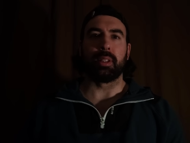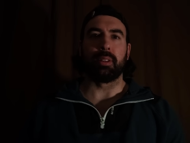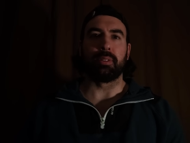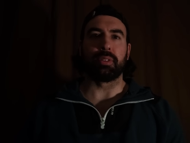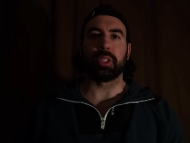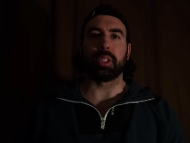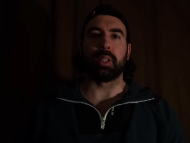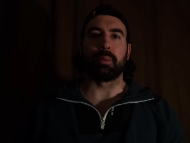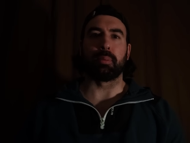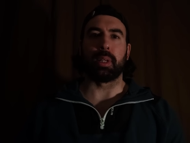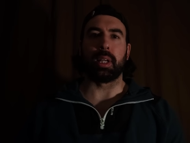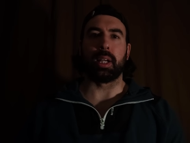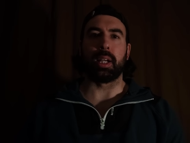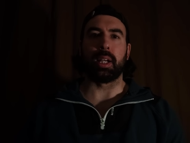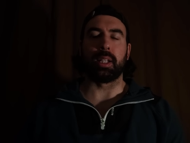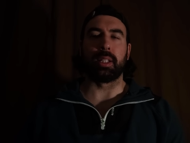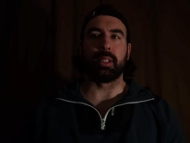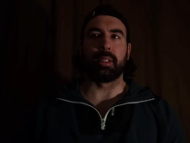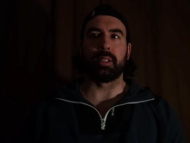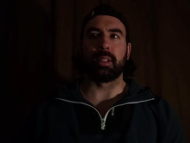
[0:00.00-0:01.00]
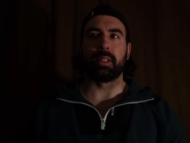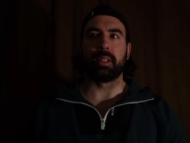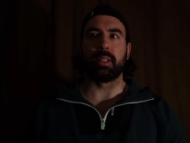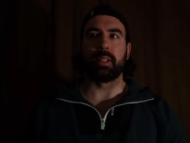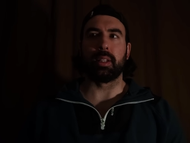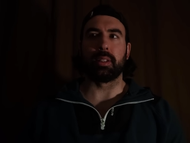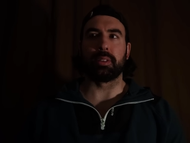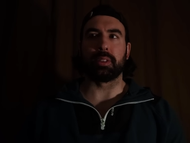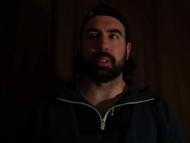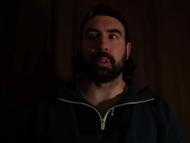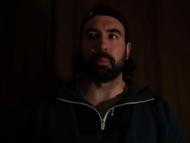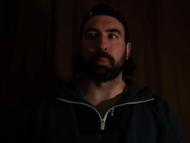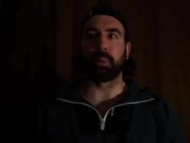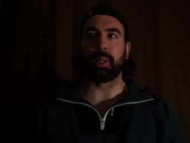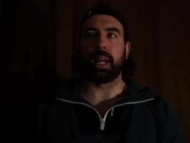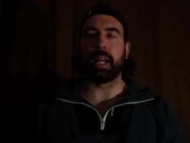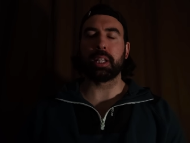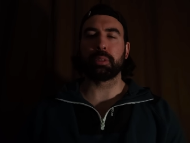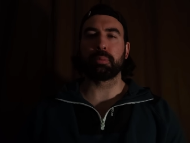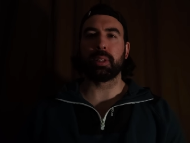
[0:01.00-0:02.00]
of some kind and it's the
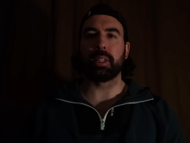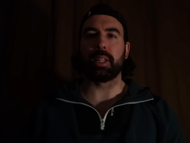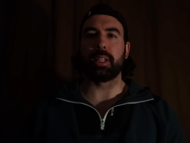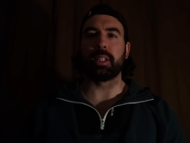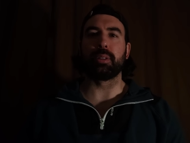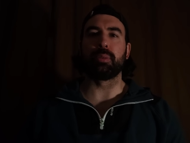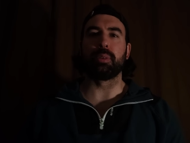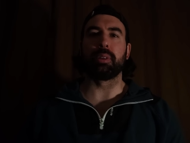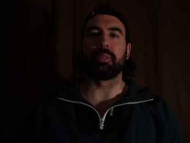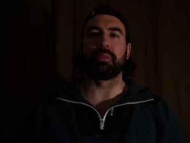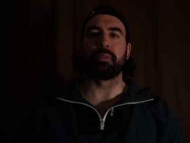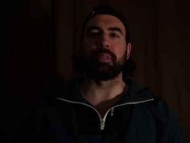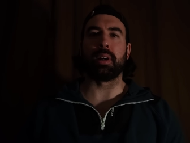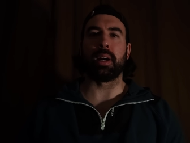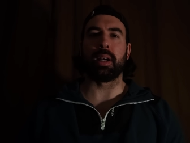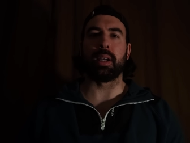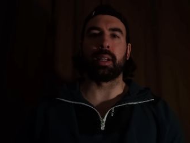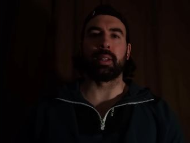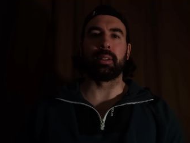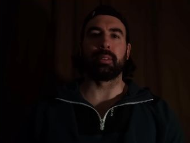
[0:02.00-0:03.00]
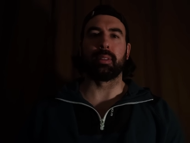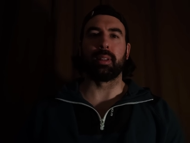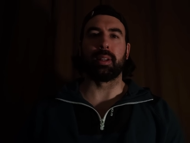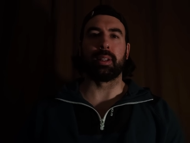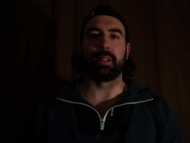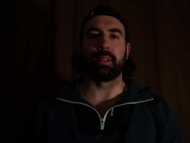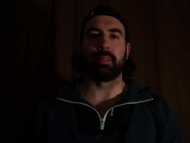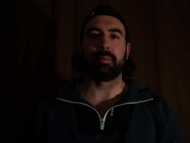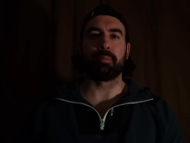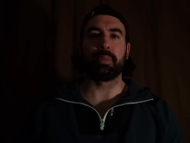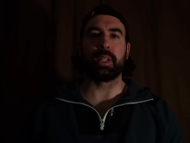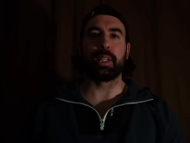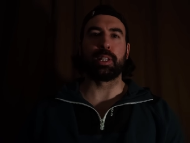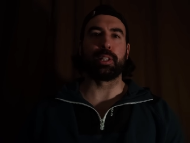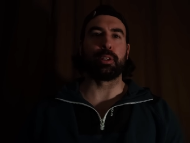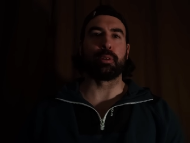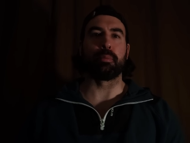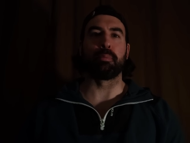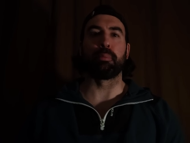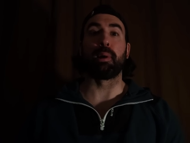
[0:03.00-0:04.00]
plasma that you would find like in
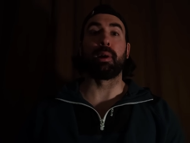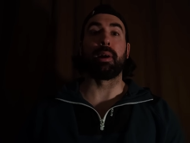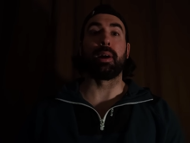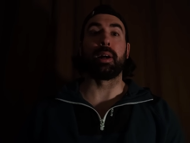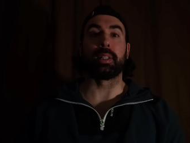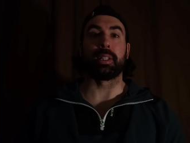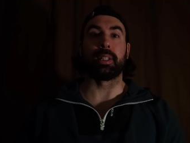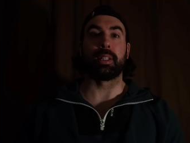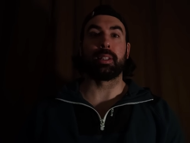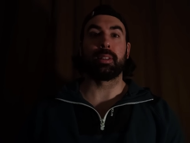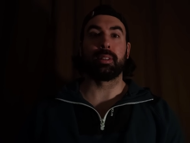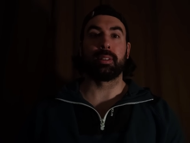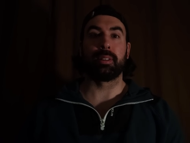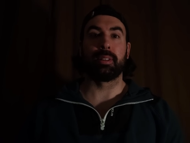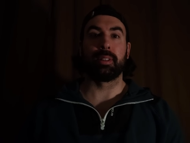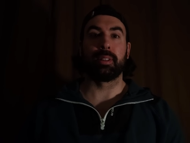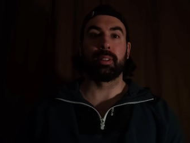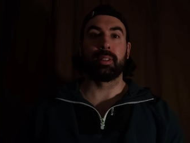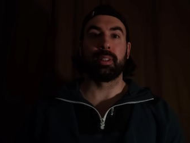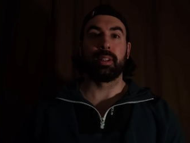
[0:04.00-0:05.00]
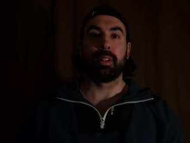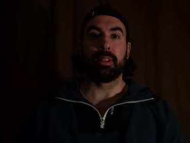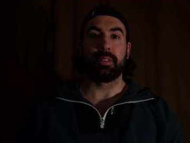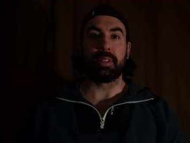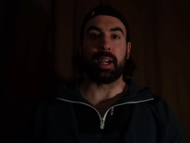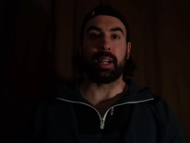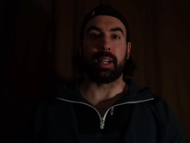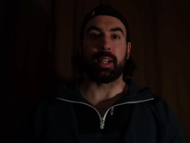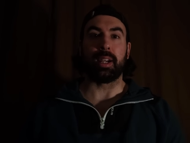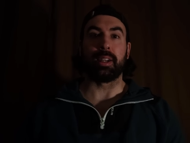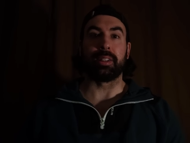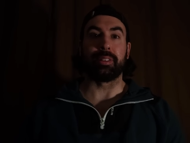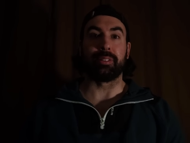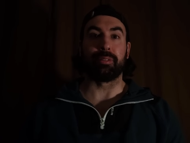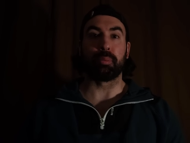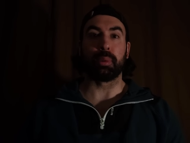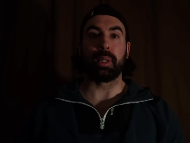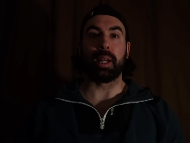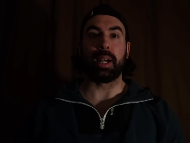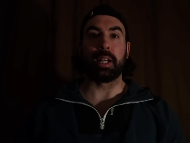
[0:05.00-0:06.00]
your body that kind
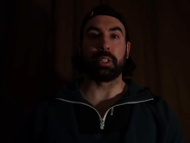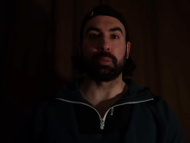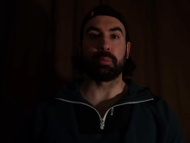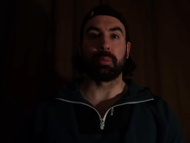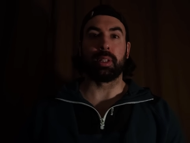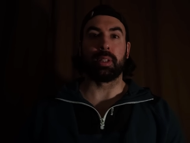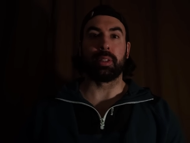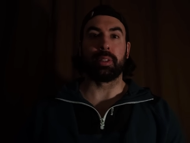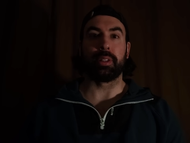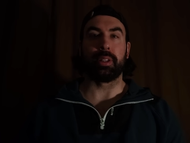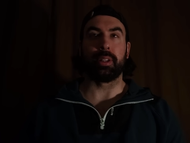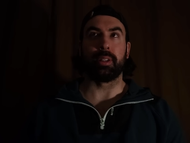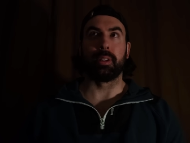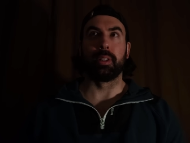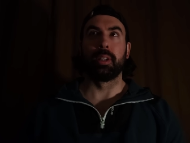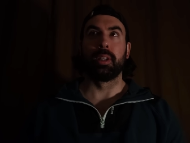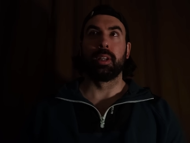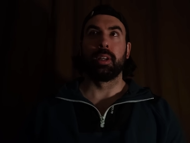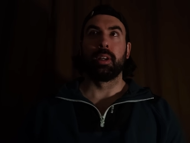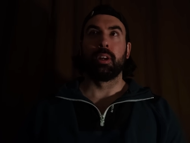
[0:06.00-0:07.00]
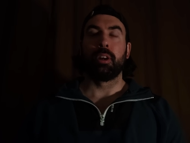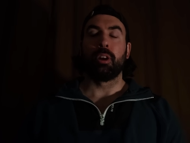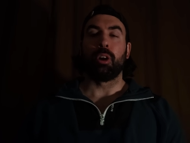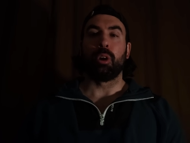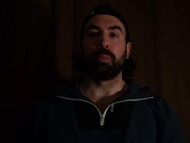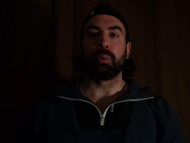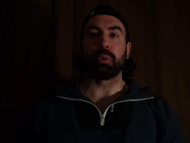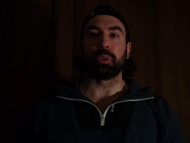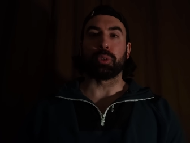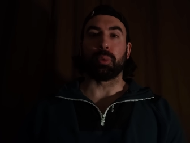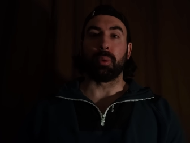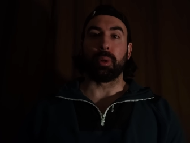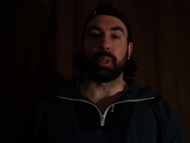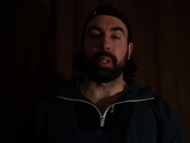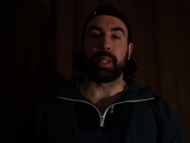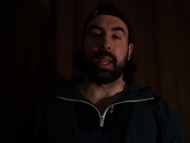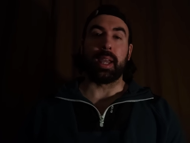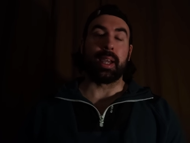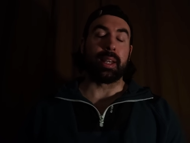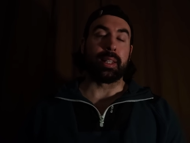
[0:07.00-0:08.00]
of plasma they're almost
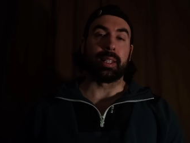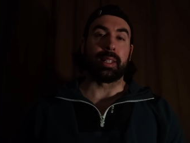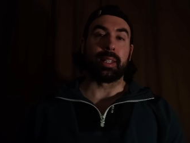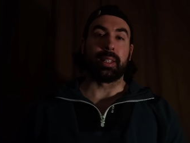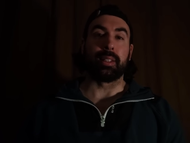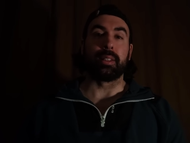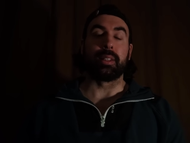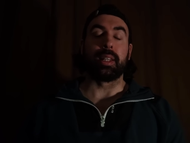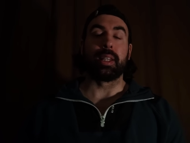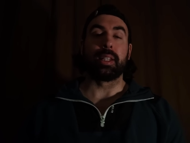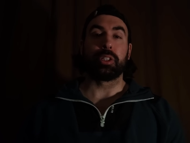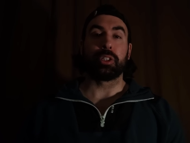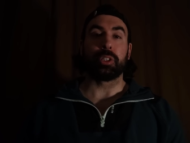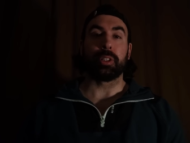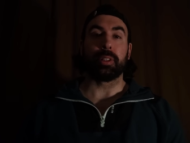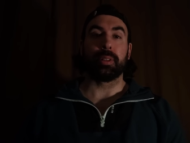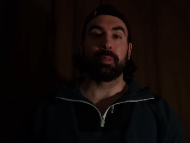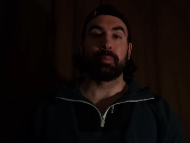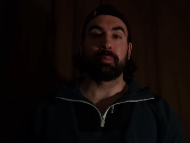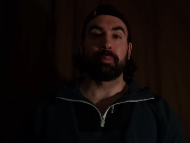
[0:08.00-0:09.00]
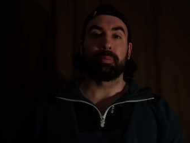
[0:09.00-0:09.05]
organic in nature.